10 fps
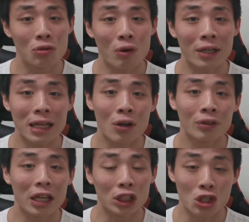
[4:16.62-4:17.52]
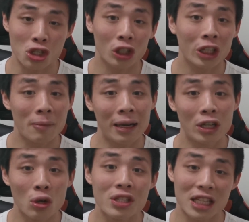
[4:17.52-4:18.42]
to write down and consolidate my
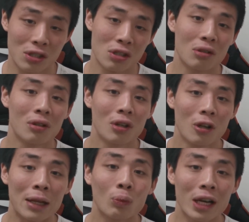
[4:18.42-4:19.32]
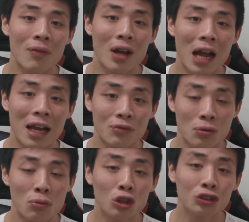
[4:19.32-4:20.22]
notes into. And whenever I have
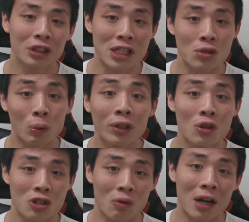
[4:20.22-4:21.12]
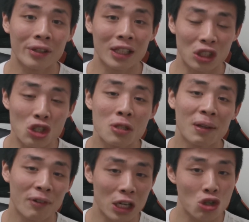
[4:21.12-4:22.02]
to move these windows around, it used to
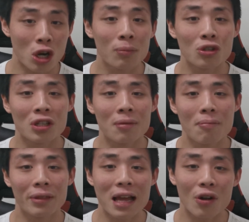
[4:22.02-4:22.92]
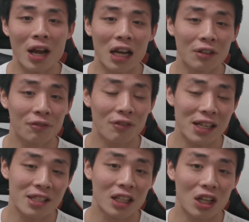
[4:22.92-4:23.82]
be very troublesome. But now that I have
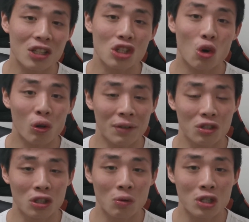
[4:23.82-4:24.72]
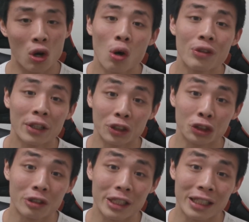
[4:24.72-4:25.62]
Flexiglass, all I have to do is hold down the
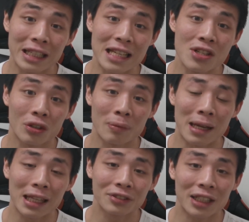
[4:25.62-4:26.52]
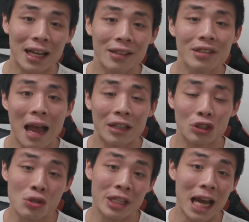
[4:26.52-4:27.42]
3 keys on my left hand and
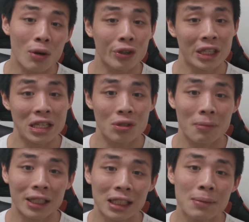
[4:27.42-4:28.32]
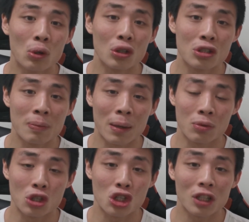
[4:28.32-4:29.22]
use the arrow keys on my keyboard to be able
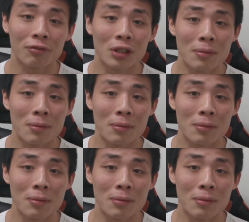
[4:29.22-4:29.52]
to shift them